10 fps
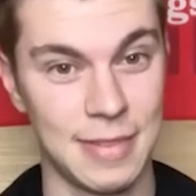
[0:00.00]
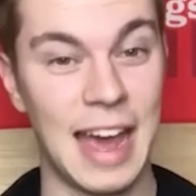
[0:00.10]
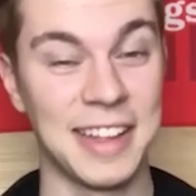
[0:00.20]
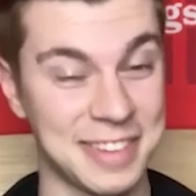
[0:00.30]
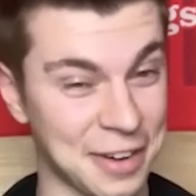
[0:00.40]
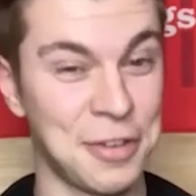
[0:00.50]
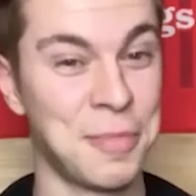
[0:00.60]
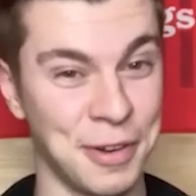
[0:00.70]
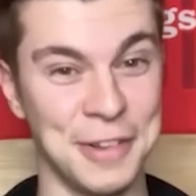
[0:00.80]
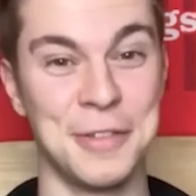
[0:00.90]
That's actually
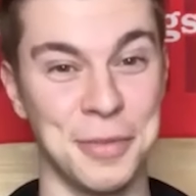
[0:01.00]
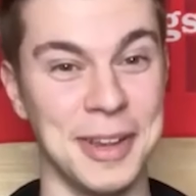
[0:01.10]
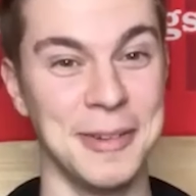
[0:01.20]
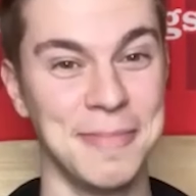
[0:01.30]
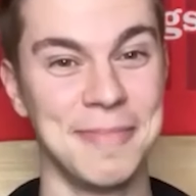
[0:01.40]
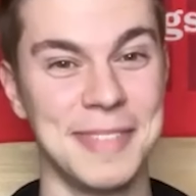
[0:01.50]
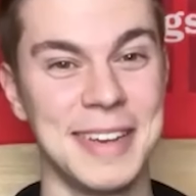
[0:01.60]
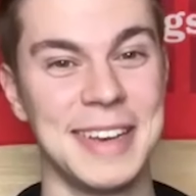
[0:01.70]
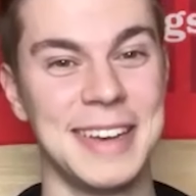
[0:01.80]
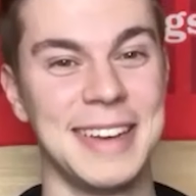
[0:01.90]
pretty sweet.
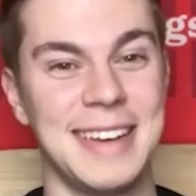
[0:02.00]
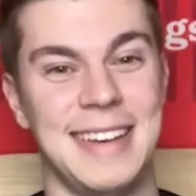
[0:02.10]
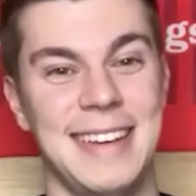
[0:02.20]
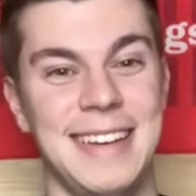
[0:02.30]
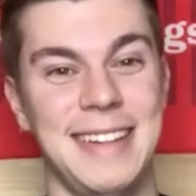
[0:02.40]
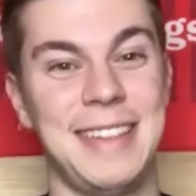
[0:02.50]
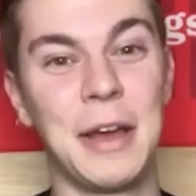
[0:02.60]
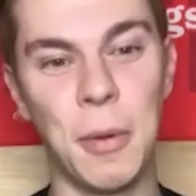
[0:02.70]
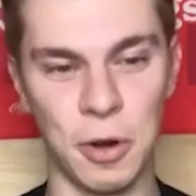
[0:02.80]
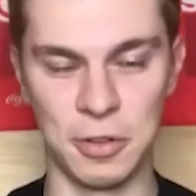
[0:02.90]
Think
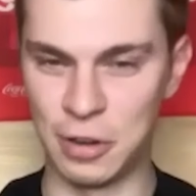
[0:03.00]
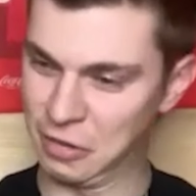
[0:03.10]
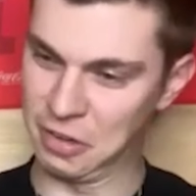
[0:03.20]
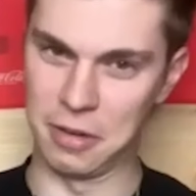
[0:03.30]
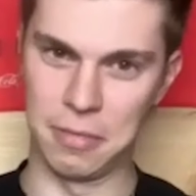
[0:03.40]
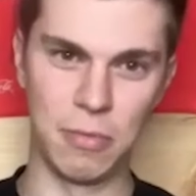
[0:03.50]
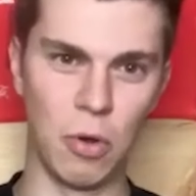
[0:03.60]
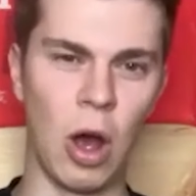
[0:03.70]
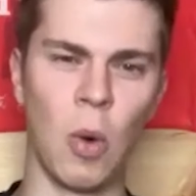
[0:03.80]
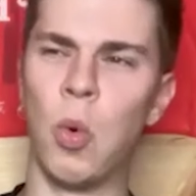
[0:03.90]
about it. Just a,
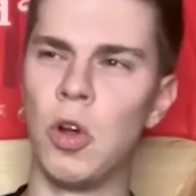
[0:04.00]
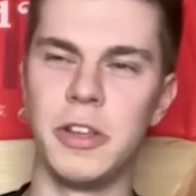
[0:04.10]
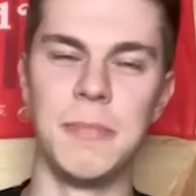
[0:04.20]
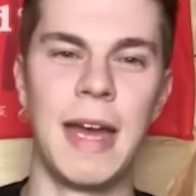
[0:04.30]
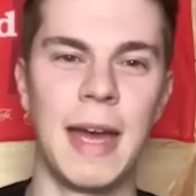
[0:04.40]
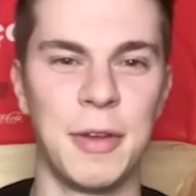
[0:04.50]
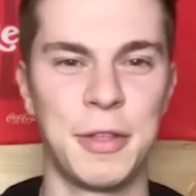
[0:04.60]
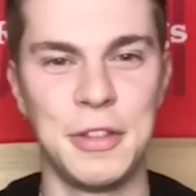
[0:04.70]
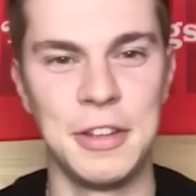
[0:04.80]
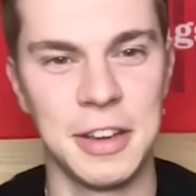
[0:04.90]
a woolly
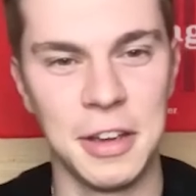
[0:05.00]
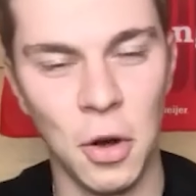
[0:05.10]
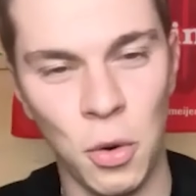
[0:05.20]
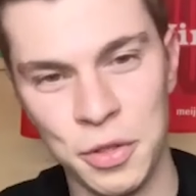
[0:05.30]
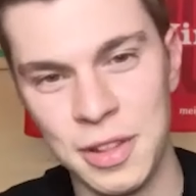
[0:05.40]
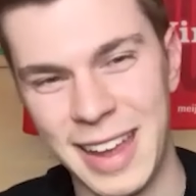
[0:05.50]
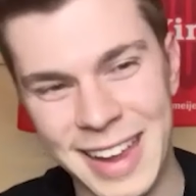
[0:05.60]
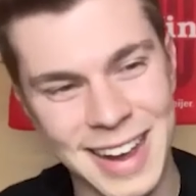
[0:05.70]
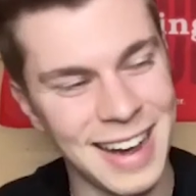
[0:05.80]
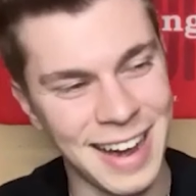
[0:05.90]
mammoth, and you could go with
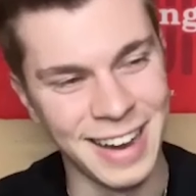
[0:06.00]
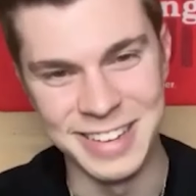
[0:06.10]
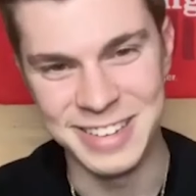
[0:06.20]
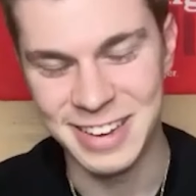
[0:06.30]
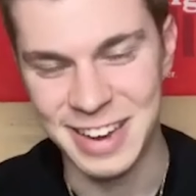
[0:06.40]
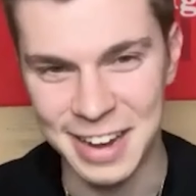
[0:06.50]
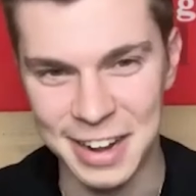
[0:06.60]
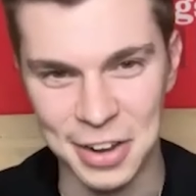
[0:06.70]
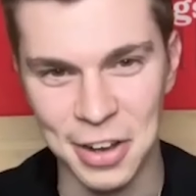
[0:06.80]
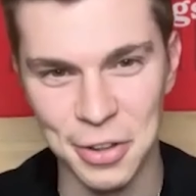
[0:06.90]
like ice kind
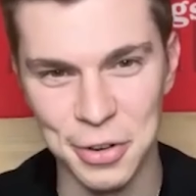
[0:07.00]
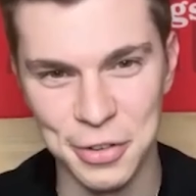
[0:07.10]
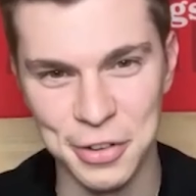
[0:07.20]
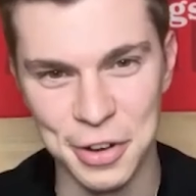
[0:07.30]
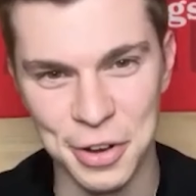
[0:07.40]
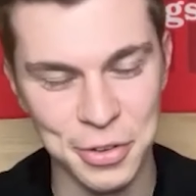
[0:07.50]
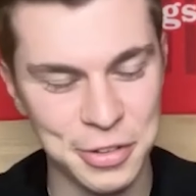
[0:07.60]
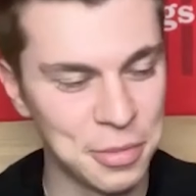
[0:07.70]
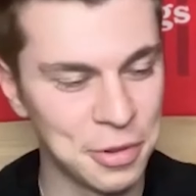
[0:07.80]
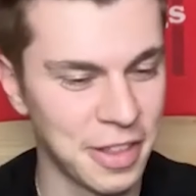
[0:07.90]
of colors, you know,
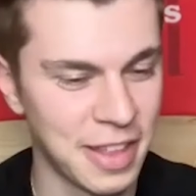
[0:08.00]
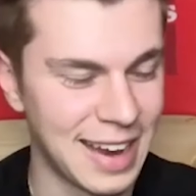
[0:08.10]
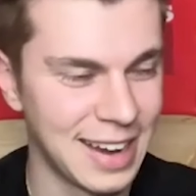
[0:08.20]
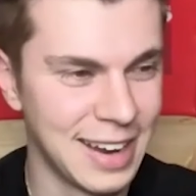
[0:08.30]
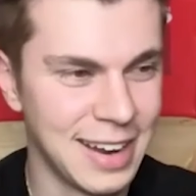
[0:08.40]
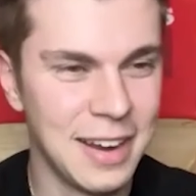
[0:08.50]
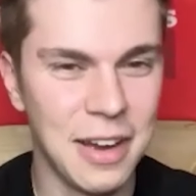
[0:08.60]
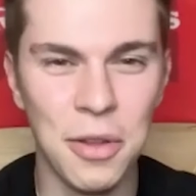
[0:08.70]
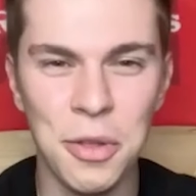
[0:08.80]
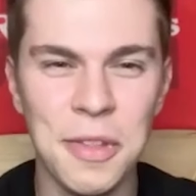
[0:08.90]
similar to that.
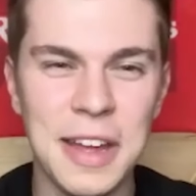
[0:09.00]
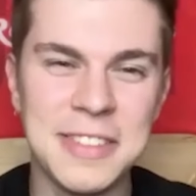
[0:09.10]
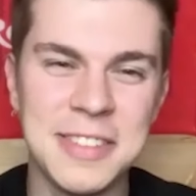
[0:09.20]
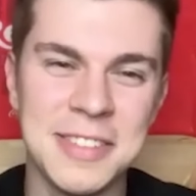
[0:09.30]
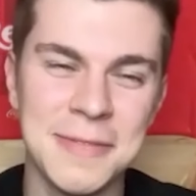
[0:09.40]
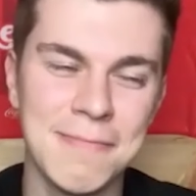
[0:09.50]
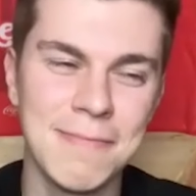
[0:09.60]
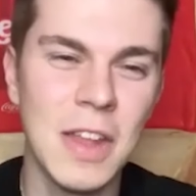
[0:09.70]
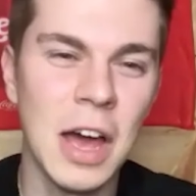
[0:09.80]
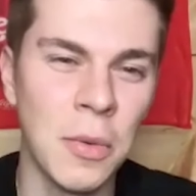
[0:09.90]
Although that's
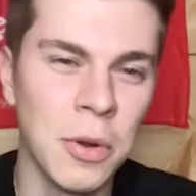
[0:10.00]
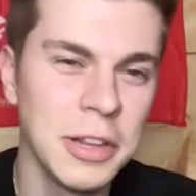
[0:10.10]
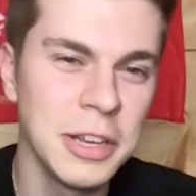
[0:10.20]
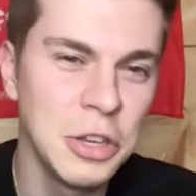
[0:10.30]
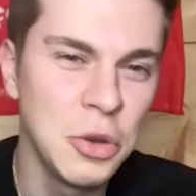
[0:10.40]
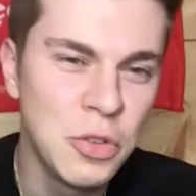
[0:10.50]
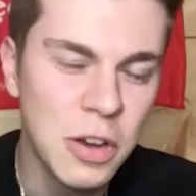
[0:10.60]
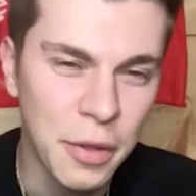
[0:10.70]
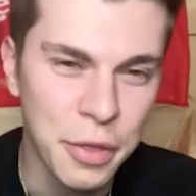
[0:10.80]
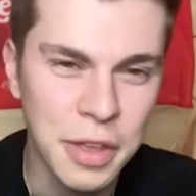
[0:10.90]
not really a
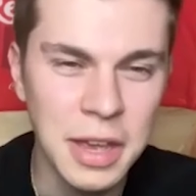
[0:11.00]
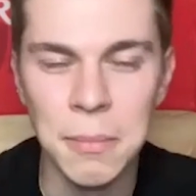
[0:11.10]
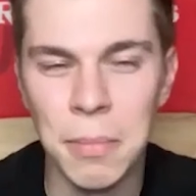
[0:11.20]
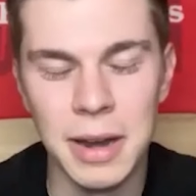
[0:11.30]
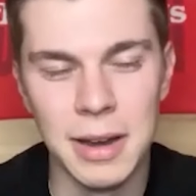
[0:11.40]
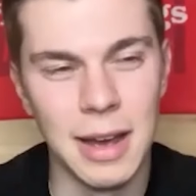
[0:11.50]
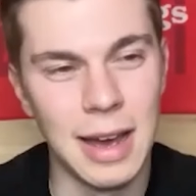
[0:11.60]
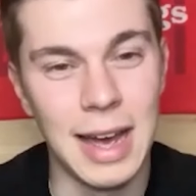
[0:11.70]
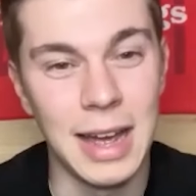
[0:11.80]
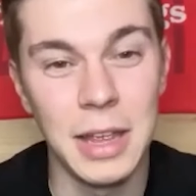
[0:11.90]
Utah thing, but
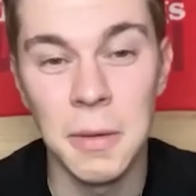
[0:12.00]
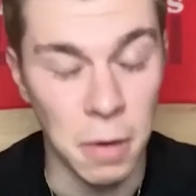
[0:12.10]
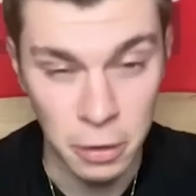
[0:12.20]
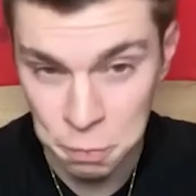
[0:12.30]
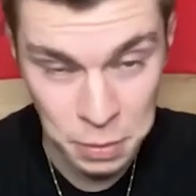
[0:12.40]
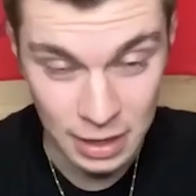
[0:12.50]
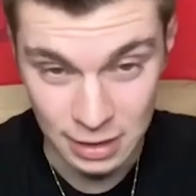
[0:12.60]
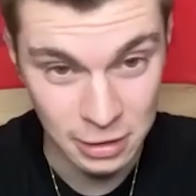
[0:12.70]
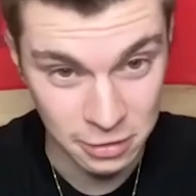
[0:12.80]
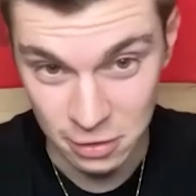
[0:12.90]
it must be at
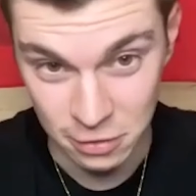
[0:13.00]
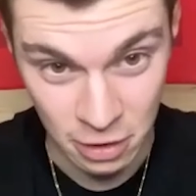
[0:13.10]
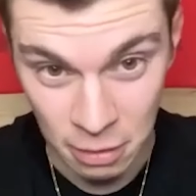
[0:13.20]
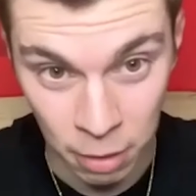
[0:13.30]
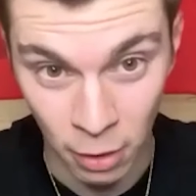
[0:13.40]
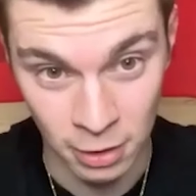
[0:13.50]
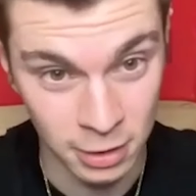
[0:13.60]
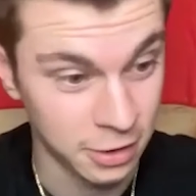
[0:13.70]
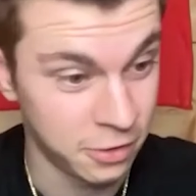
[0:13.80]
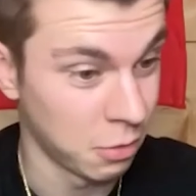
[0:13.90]
least in some part
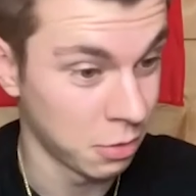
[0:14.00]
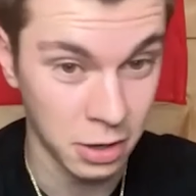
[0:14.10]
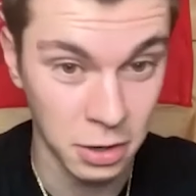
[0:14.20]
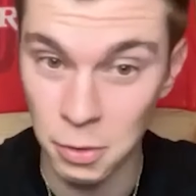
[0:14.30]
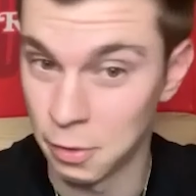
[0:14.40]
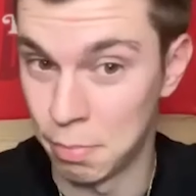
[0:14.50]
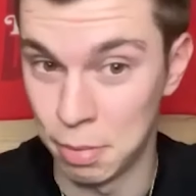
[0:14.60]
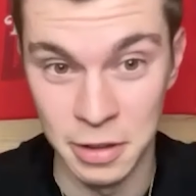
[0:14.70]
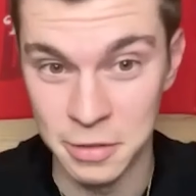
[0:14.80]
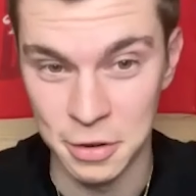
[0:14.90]
because they were going to go with
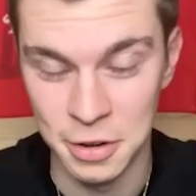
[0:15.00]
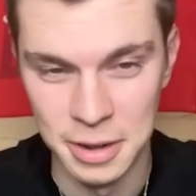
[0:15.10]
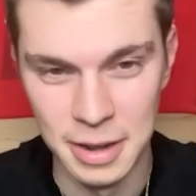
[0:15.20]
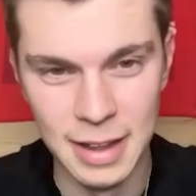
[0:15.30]
Blizzard.